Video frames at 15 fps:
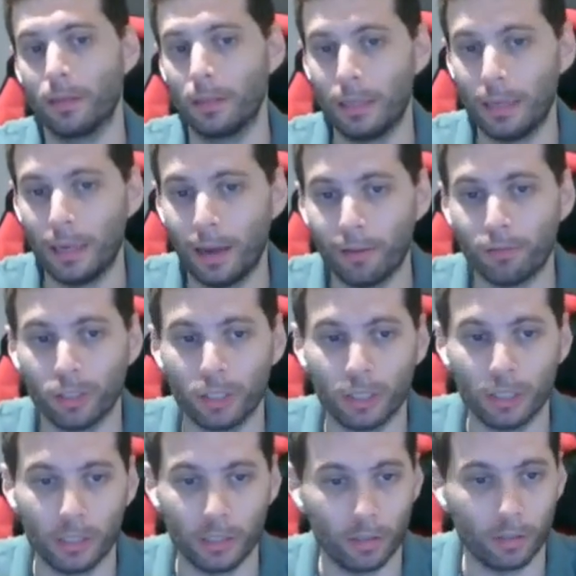the
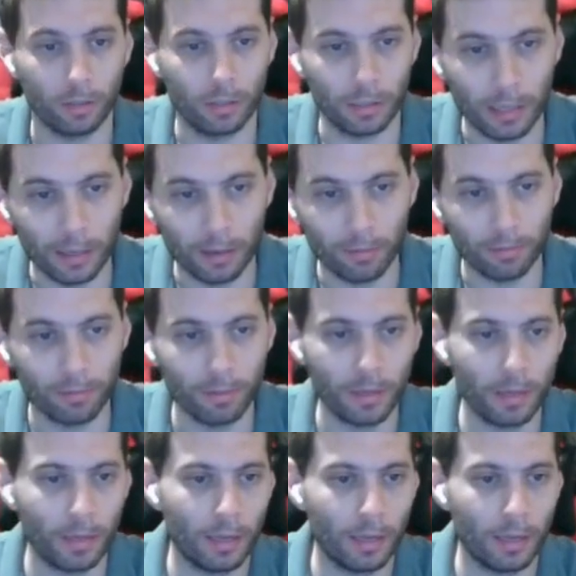average is not enough.